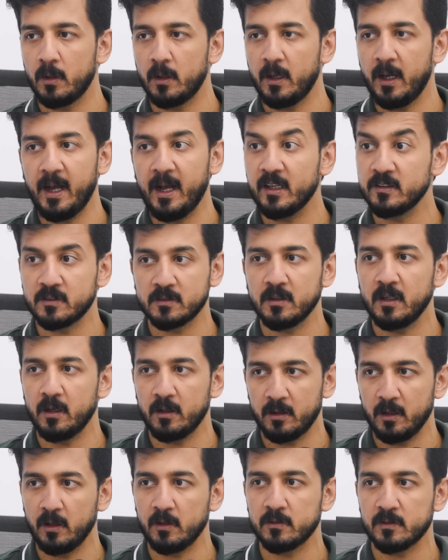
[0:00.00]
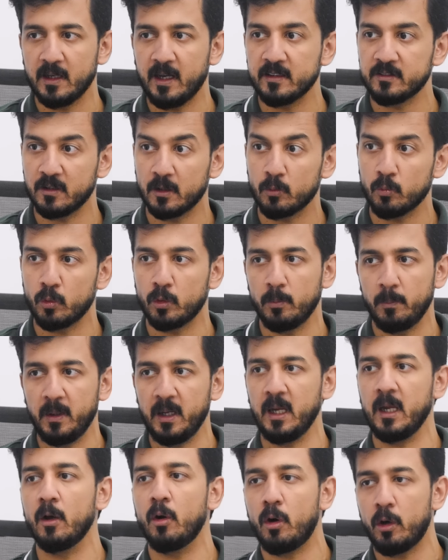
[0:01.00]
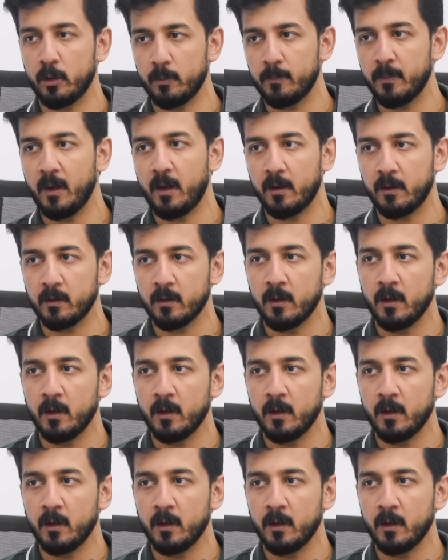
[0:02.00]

as it would be on plant.